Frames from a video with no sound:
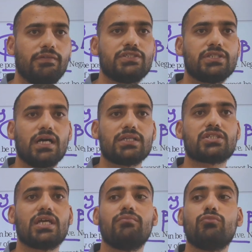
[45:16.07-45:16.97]
charge
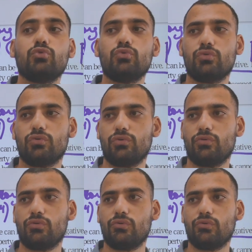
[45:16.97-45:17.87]
can
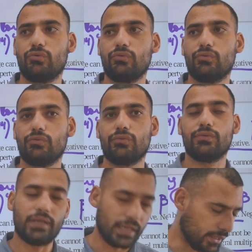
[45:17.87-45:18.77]
move?
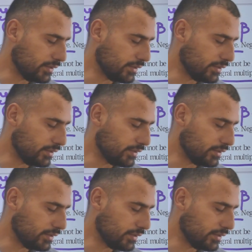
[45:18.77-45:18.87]
Negative